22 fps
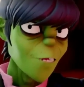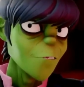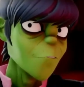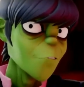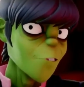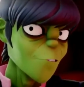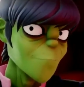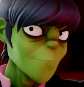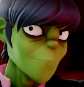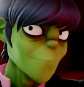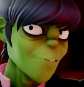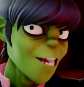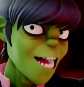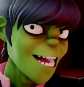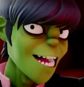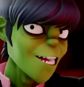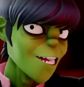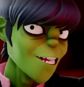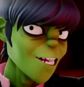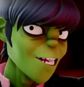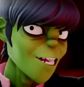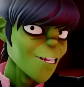It wouldn't
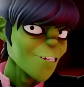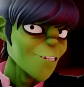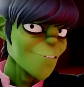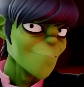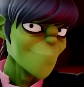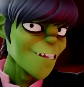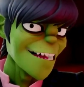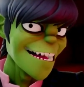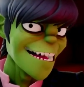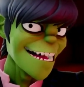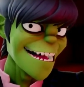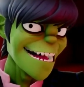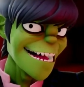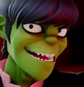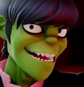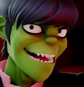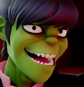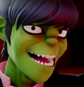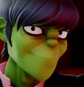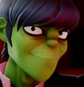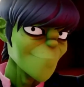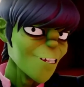be as good, would it?
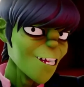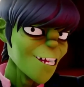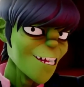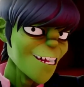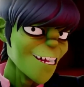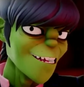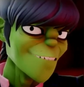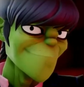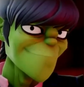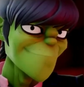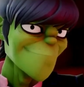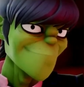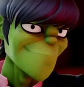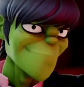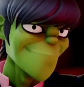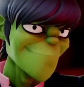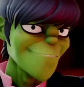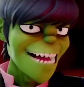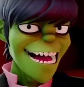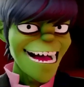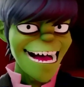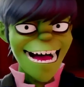It wouldn't.
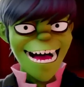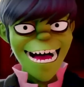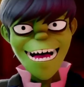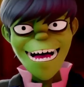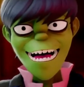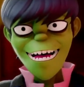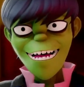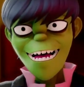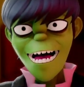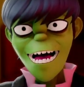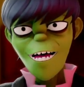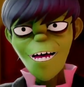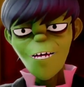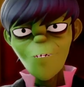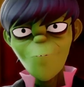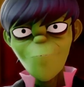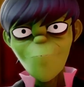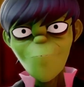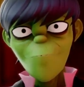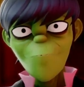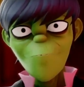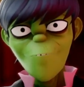So,
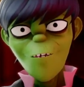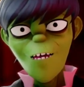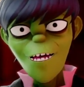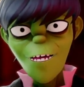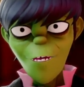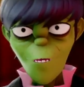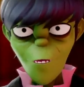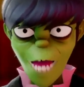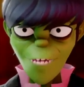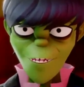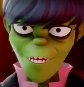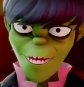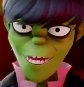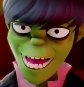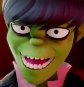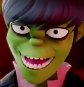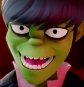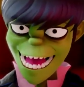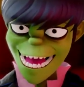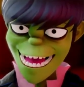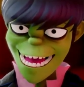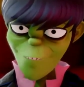once
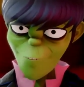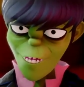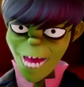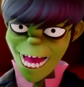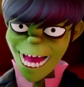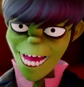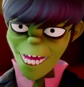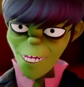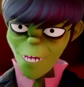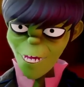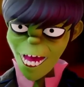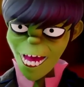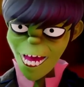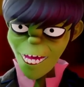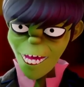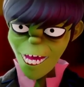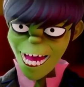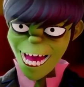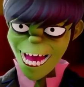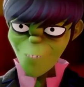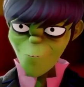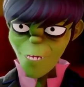again, thanks for
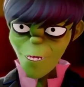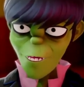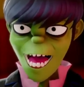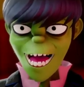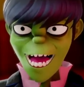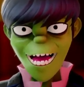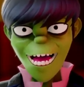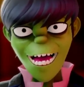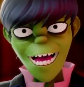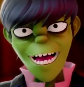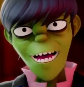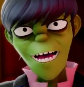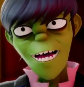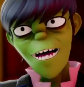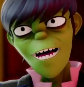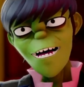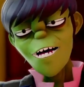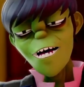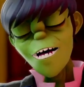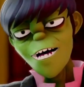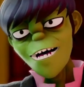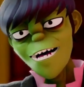listening, everyone.
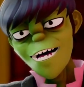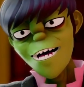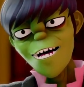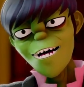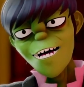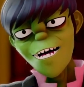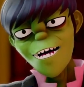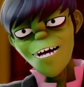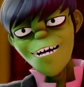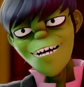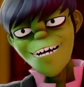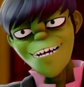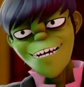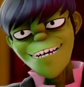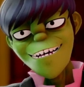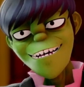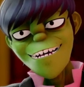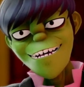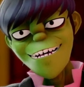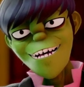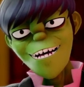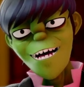
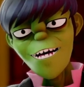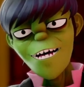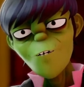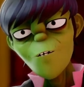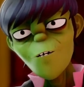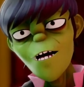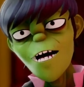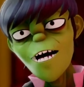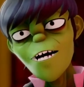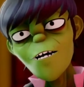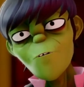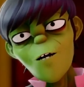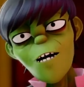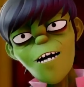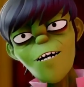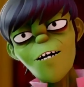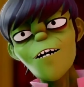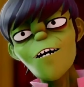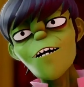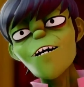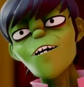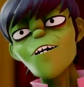Oh, it's been
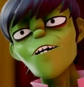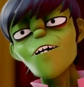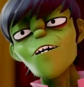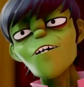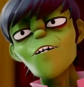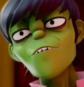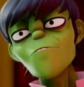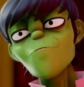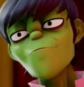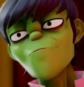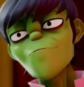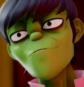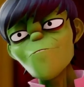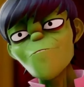emotional.